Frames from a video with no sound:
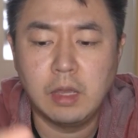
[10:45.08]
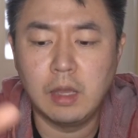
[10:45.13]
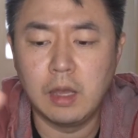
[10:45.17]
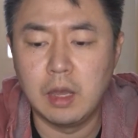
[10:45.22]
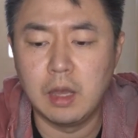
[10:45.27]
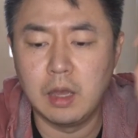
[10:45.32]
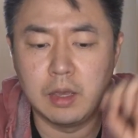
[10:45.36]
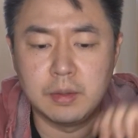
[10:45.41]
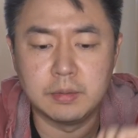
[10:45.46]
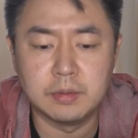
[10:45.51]

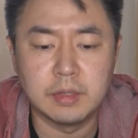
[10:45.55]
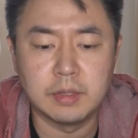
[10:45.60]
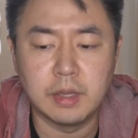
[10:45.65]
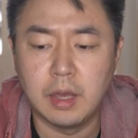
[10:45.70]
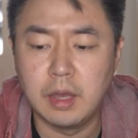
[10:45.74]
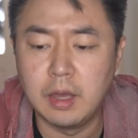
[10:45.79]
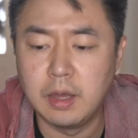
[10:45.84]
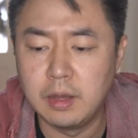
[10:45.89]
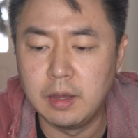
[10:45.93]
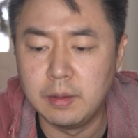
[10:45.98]
and
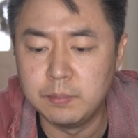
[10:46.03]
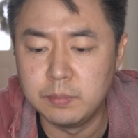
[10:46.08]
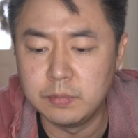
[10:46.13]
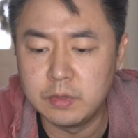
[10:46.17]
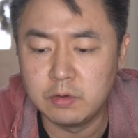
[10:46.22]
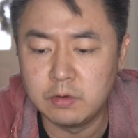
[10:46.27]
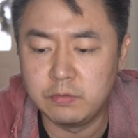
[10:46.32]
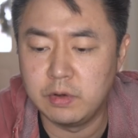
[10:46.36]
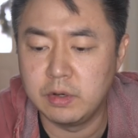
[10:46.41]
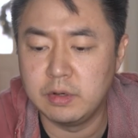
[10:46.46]
um,
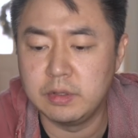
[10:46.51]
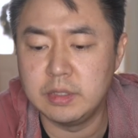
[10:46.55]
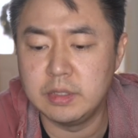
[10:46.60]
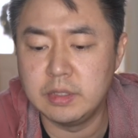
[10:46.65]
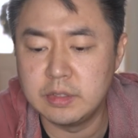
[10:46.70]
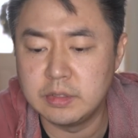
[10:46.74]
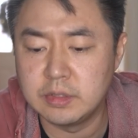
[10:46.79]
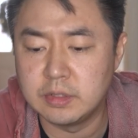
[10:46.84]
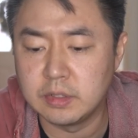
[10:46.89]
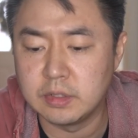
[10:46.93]
they're very
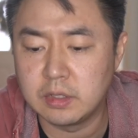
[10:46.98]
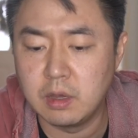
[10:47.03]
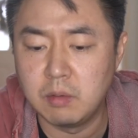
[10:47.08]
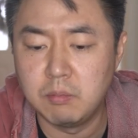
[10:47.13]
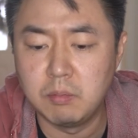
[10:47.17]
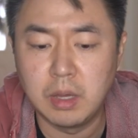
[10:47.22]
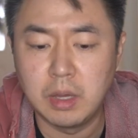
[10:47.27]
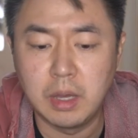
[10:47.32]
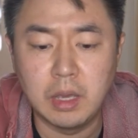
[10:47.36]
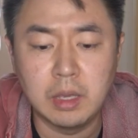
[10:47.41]
easy to
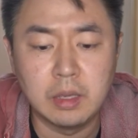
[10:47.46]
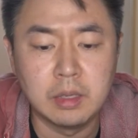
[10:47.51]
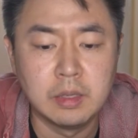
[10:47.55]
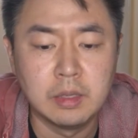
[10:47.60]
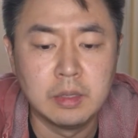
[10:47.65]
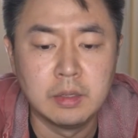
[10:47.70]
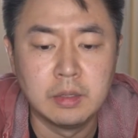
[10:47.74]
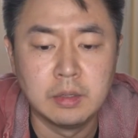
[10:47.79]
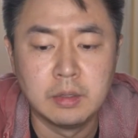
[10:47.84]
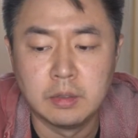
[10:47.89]
come by.
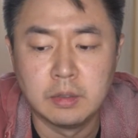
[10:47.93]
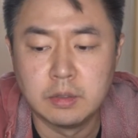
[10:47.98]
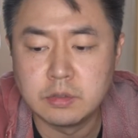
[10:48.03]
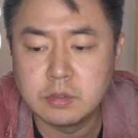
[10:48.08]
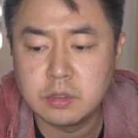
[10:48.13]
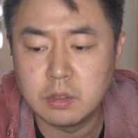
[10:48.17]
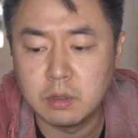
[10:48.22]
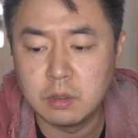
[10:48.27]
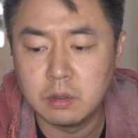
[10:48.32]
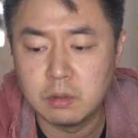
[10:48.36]

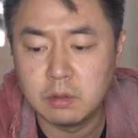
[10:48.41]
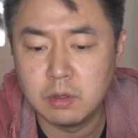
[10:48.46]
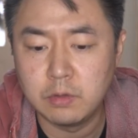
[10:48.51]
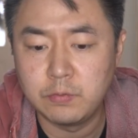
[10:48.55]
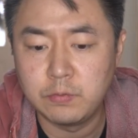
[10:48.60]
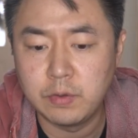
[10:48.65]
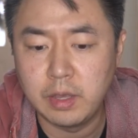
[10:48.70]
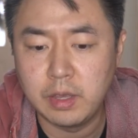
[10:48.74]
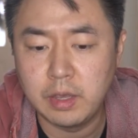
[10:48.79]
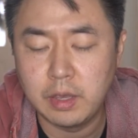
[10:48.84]
So
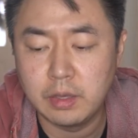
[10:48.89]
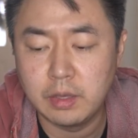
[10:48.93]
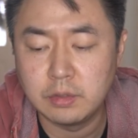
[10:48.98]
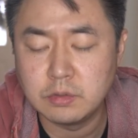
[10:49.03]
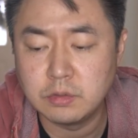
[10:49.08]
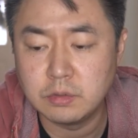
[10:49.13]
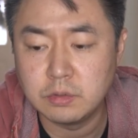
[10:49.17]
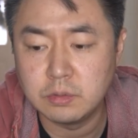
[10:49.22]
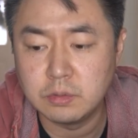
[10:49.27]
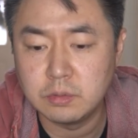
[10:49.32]
if I had
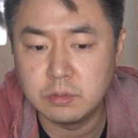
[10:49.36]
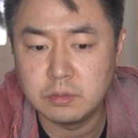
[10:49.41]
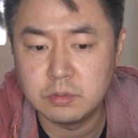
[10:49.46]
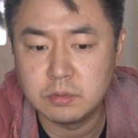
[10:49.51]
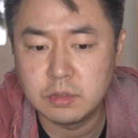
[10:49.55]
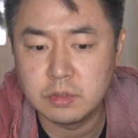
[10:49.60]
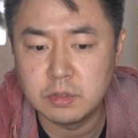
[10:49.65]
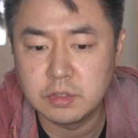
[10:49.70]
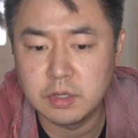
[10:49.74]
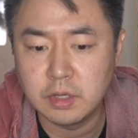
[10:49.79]
to
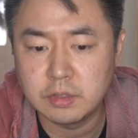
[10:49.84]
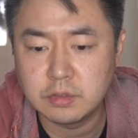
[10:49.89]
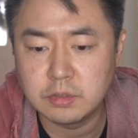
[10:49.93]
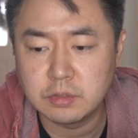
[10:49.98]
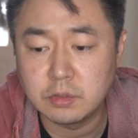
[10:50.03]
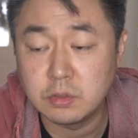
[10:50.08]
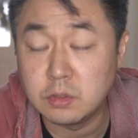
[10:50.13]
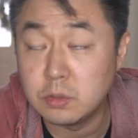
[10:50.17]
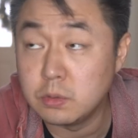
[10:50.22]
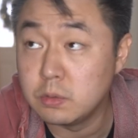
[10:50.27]

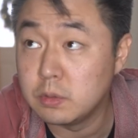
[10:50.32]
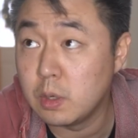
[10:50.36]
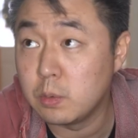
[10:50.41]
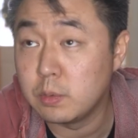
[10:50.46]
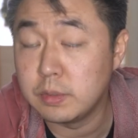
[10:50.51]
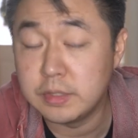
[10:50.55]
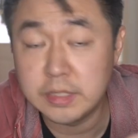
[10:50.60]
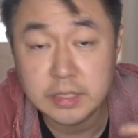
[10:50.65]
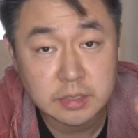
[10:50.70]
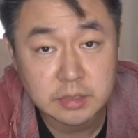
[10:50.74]
suggest two that
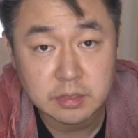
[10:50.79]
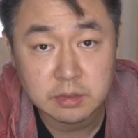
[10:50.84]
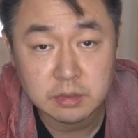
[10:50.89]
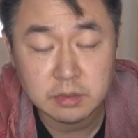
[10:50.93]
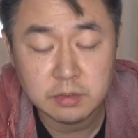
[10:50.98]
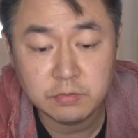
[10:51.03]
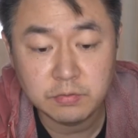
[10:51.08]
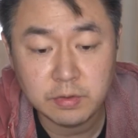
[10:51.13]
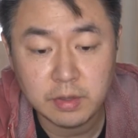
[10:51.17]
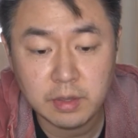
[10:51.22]
were
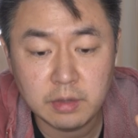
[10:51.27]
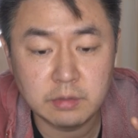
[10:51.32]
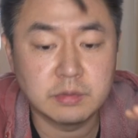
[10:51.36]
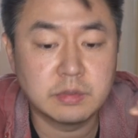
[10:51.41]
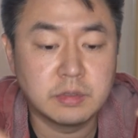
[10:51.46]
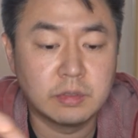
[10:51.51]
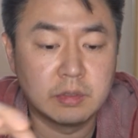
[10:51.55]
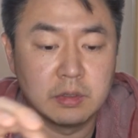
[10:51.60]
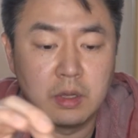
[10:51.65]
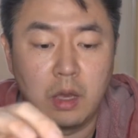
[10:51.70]
easily
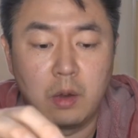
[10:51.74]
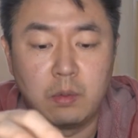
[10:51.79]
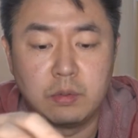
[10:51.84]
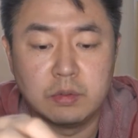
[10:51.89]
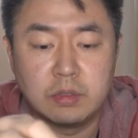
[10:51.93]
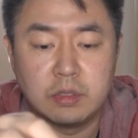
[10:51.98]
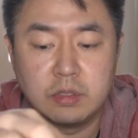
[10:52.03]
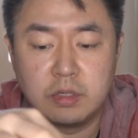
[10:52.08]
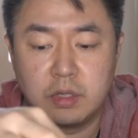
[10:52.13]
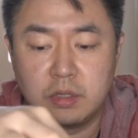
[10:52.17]
found, I would
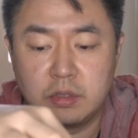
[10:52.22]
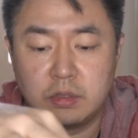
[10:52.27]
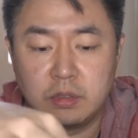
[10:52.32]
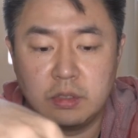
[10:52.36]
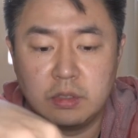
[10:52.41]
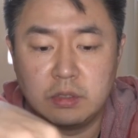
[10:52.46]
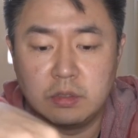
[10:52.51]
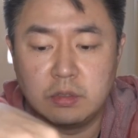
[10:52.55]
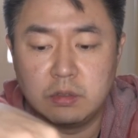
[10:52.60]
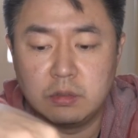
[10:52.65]
suggest
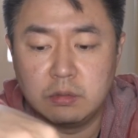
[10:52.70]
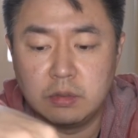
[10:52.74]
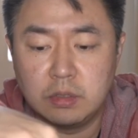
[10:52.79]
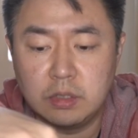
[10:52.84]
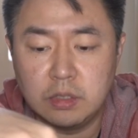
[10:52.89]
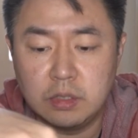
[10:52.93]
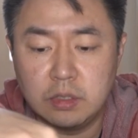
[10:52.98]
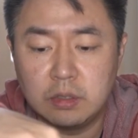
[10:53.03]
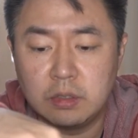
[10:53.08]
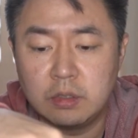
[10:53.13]
these two
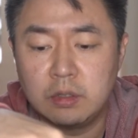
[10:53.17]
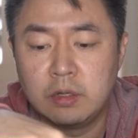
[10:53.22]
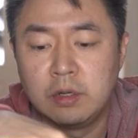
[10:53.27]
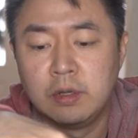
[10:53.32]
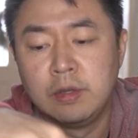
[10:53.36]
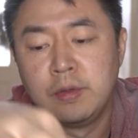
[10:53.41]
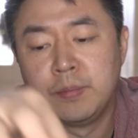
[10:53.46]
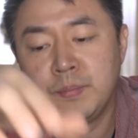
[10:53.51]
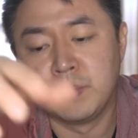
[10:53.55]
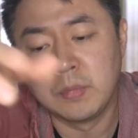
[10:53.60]
here.
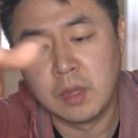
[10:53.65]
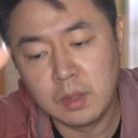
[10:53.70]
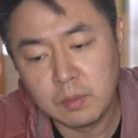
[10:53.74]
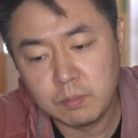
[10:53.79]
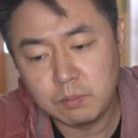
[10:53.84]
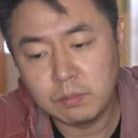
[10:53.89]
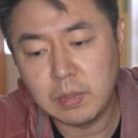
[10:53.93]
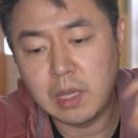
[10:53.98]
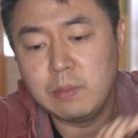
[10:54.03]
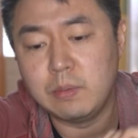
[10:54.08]

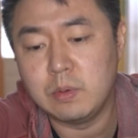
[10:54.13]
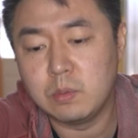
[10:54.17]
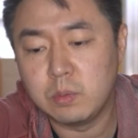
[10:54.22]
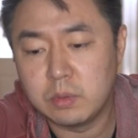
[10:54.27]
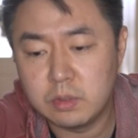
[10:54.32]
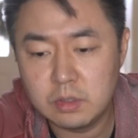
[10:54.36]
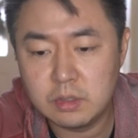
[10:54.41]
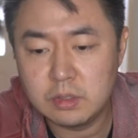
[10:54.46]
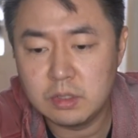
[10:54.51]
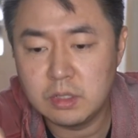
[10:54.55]
Maybe
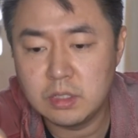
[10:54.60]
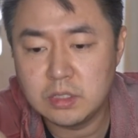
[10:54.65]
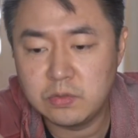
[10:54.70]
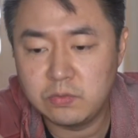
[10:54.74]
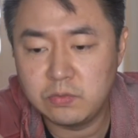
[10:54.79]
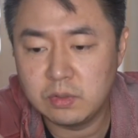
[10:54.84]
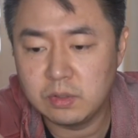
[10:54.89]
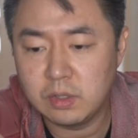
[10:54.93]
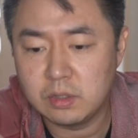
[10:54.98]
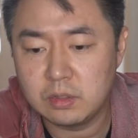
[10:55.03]
one of these
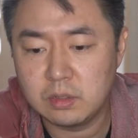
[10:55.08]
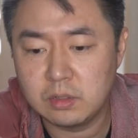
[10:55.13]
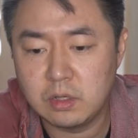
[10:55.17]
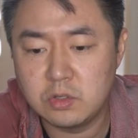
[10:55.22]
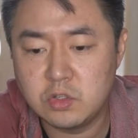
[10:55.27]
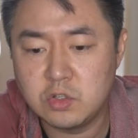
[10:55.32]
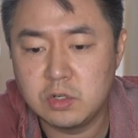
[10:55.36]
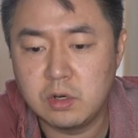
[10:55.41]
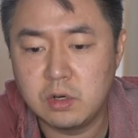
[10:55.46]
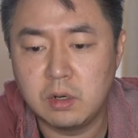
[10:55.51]
if you like the
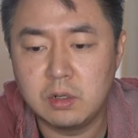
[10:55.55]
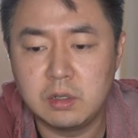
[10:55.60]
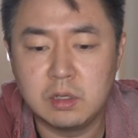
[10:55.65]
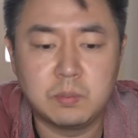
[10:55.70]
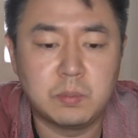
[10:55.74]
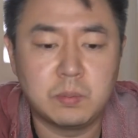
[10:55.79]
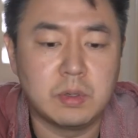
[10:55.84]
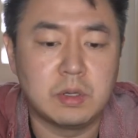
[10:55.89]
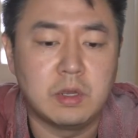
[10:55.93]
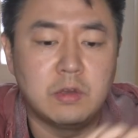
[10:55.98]
country
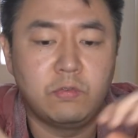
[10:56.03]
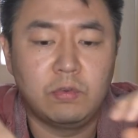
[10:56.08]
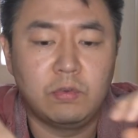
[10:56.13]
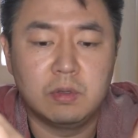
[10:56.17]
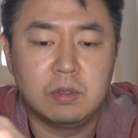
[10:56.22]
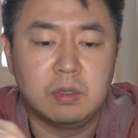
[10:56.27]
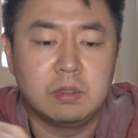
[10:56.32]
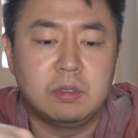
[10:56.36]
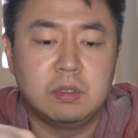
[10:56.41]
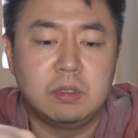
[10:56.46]
garlic, but I feel
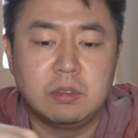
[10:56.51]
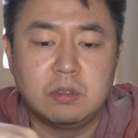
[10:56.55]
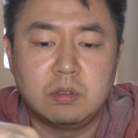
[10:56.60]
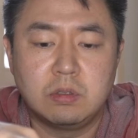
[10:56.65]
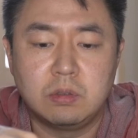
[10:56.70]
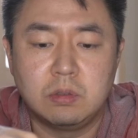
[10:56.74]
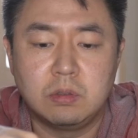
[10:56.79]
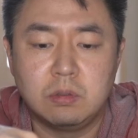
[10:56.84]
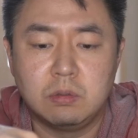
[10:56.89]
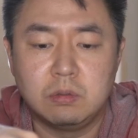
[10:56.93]
like these
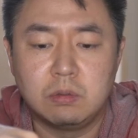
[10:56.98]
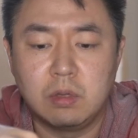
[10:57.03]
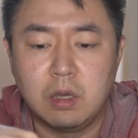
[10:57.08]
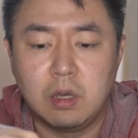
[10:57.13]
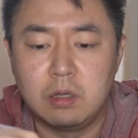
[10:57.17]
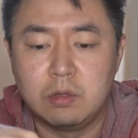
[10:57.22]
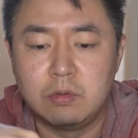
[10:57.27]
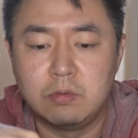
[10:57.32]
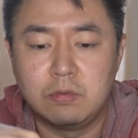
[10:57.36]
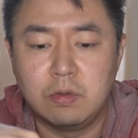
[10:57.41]
two
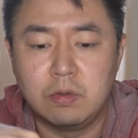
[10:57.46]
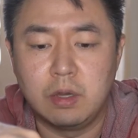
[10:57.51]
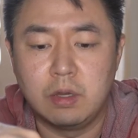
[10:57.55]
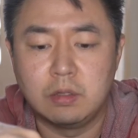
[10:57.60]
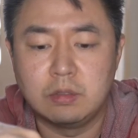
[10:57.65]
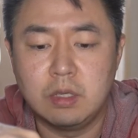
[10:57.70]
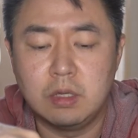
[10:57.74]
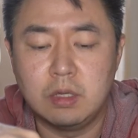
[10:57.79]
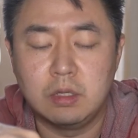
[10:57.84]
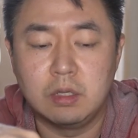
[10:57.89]
kind of uh,
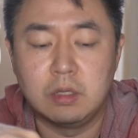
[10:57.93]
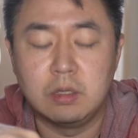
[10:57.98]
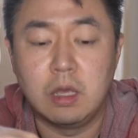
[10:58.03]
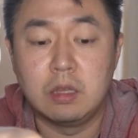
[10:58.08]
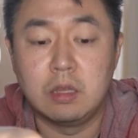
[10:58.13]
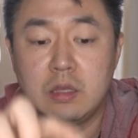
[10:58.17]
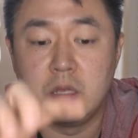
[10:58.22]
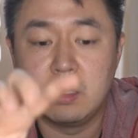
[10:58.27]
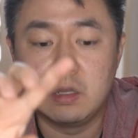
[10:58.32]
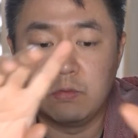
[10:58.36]
take it.
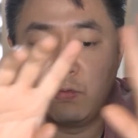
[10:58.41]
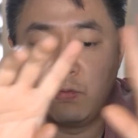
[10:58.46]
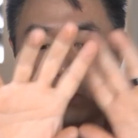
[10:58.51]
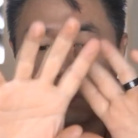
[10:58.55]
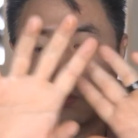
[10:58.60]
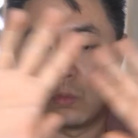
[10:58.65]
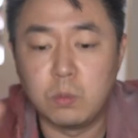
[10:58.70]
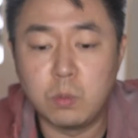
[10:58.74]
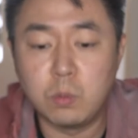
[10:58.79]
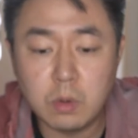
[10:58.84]
And then
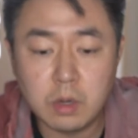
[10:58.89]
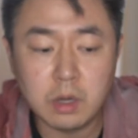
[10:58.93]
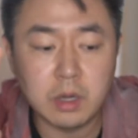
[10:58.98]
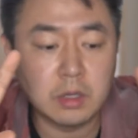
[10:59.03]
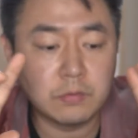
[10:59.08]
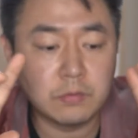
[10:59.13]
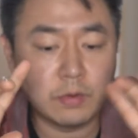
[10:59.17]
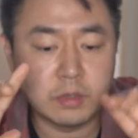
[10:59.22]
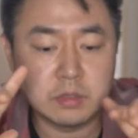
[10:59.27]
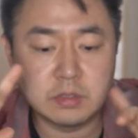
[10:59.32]
for one,
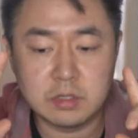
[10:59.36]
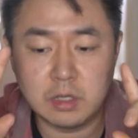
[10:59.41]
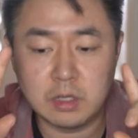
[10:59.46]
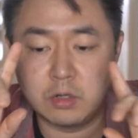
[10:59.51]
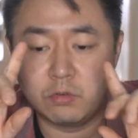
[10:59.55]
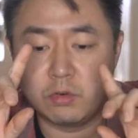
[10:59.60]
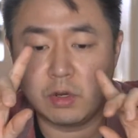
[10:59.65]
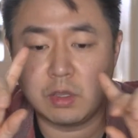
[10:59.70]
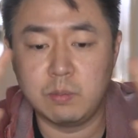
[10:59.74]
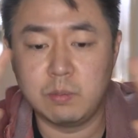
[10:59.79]
if I just had
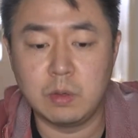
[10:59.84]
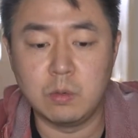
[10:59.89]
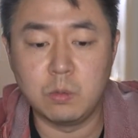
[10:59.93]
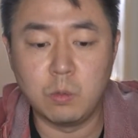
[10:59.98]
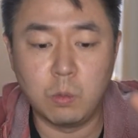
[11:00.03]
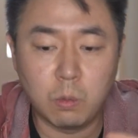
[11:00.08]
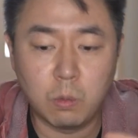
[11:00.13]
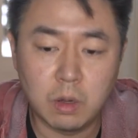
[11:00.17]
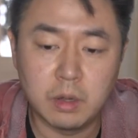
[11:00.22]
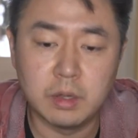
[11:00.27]
to
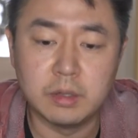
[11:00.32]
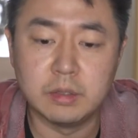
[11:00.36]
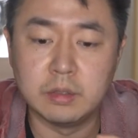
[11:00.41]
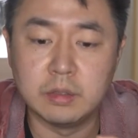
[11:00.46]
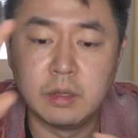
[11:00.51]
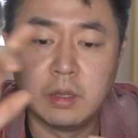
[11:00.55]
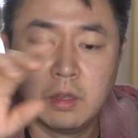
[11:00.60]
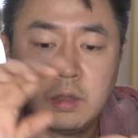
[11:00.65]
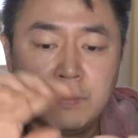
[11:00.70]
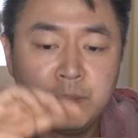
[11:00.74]
recommend one,